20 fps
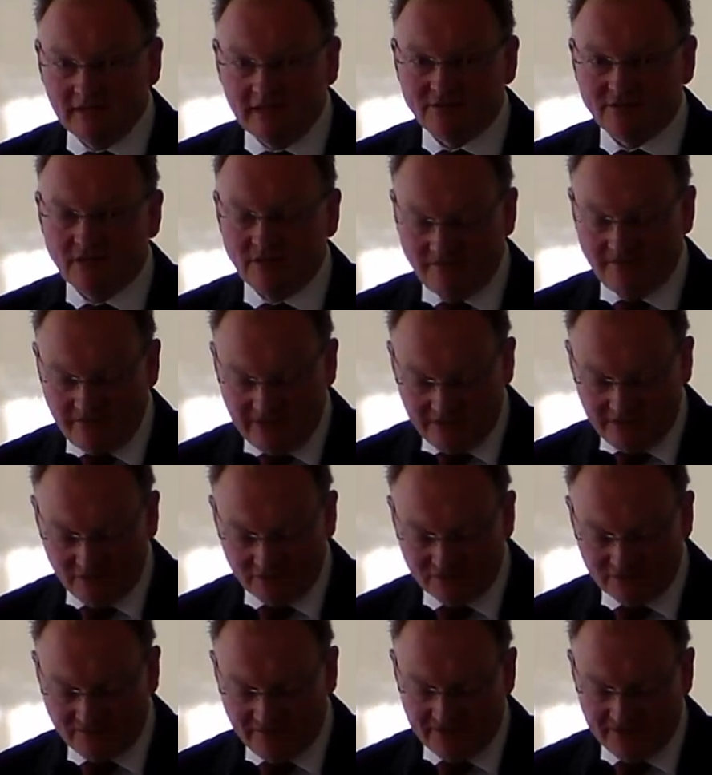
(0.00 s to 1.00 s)
electric
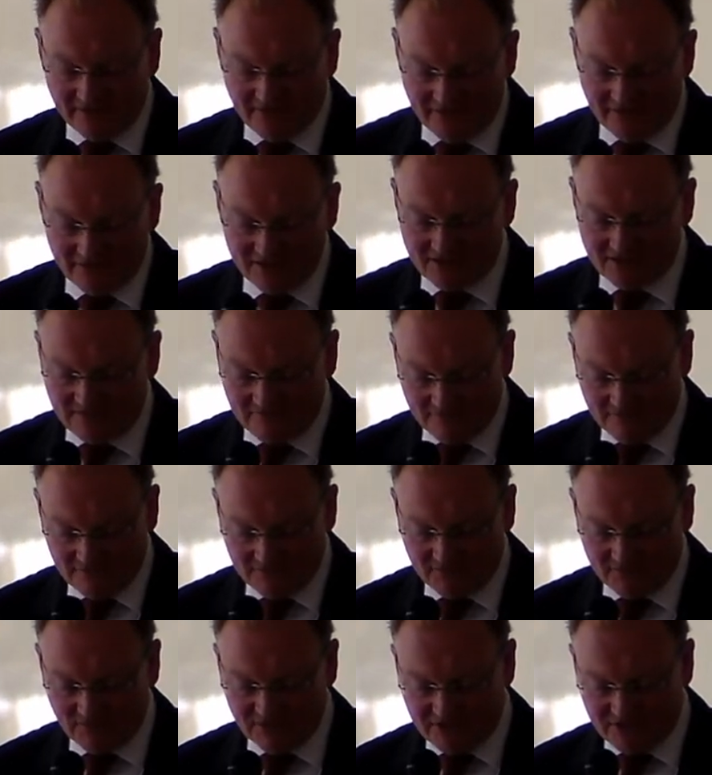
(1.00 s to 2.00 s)
vehicles fit, and there is
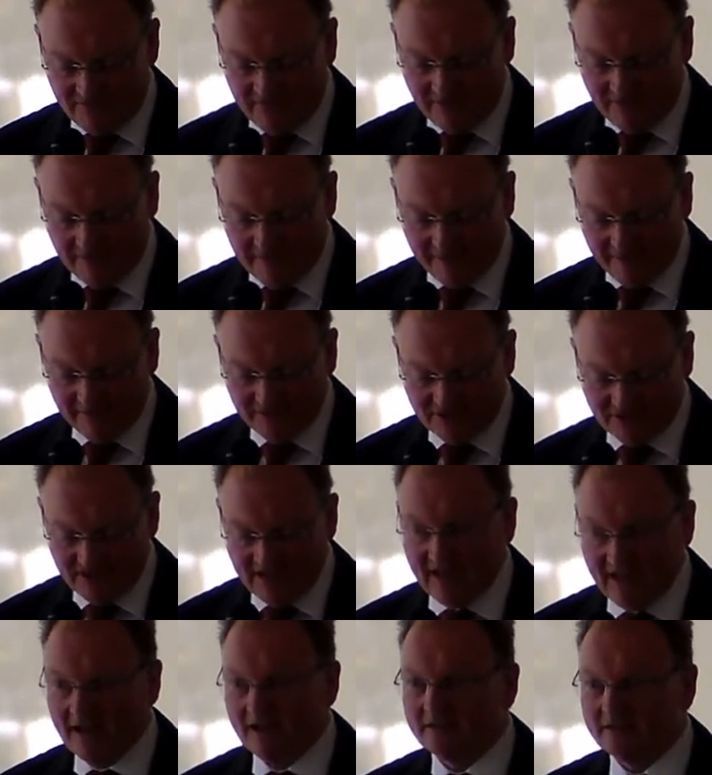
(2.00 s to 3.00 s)
specific
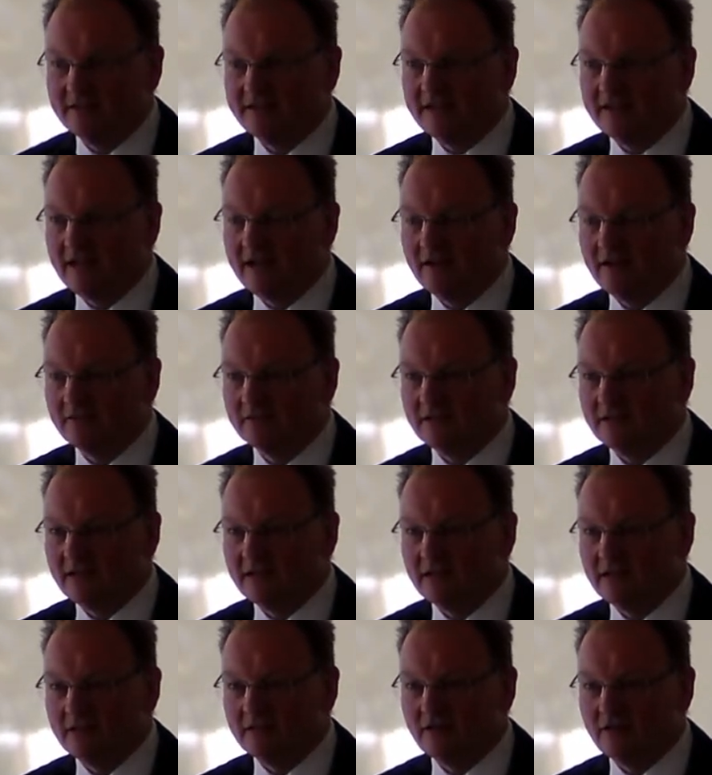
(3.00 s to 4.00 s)
reference in our, in our
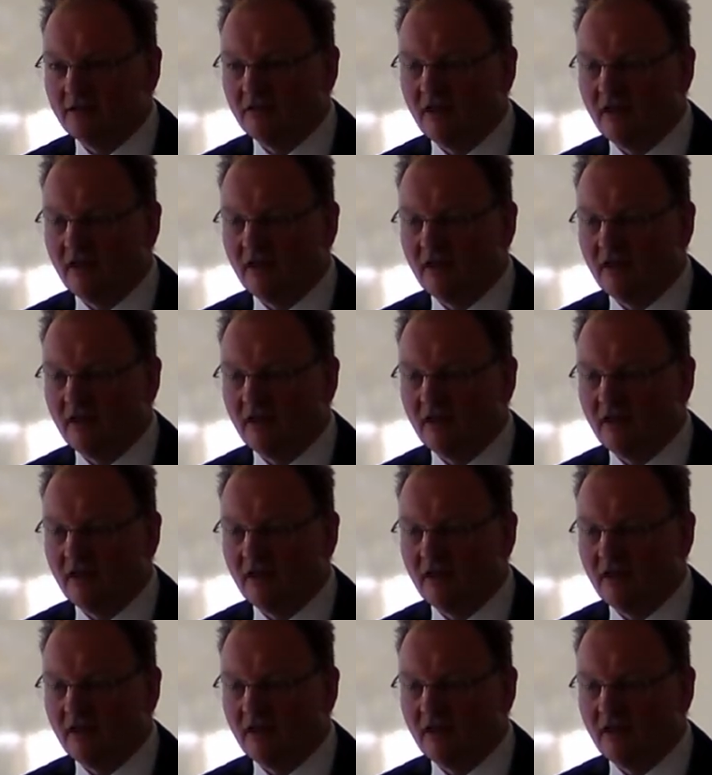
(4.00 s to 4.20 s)
uh,